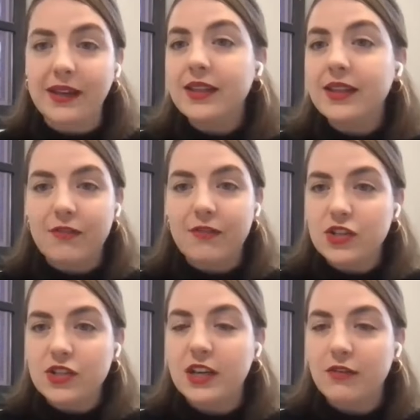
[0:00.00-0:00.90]
and the
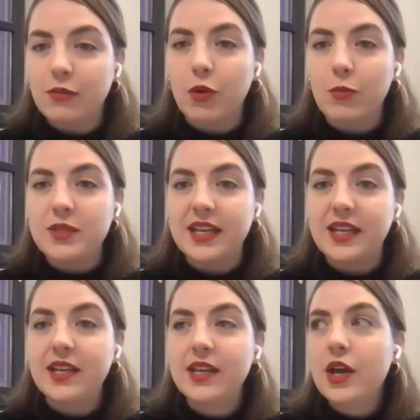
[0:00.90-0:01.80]
efficiency of a
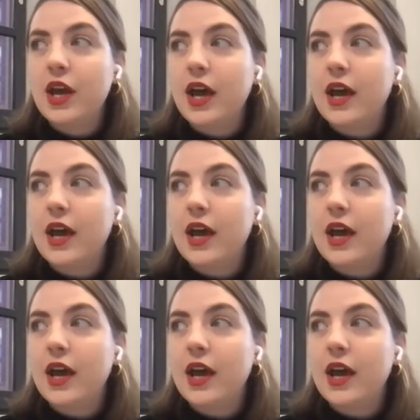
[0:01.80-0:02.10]
property